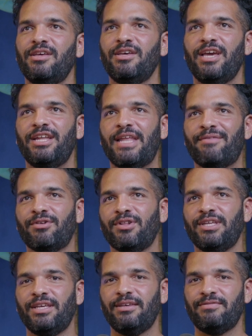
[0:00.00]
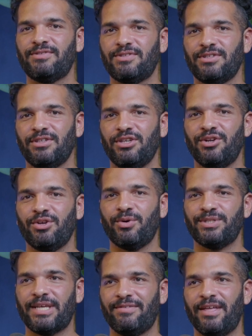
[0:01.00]
it never leaves. You
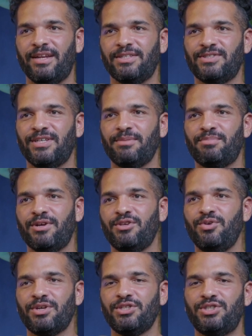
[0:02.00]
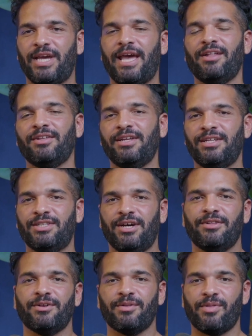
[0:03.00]
always have that instinct, but you can channel it into
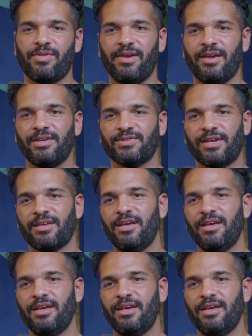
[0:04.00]
other things. Like,